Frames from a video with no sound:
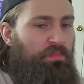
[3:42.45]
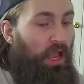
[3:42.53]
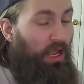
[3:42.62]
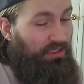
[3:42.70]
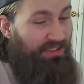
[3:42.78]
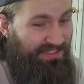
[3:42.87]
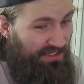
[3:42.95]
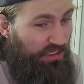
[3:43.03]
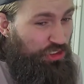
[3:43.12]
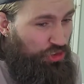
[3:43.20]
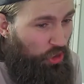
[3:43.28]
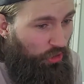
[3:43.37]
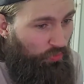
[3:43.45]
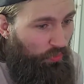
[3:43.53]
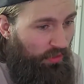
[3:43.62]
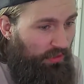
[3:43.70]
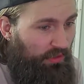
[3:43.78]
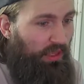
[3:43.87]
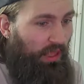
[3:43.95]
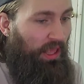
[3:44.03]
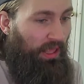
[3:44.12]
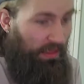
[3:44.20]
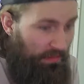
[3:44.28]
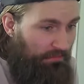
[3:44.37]
I could see Sean winning
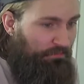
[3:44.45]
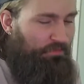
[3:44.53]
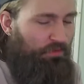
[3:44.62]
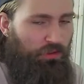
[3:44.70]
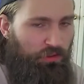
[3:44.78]
if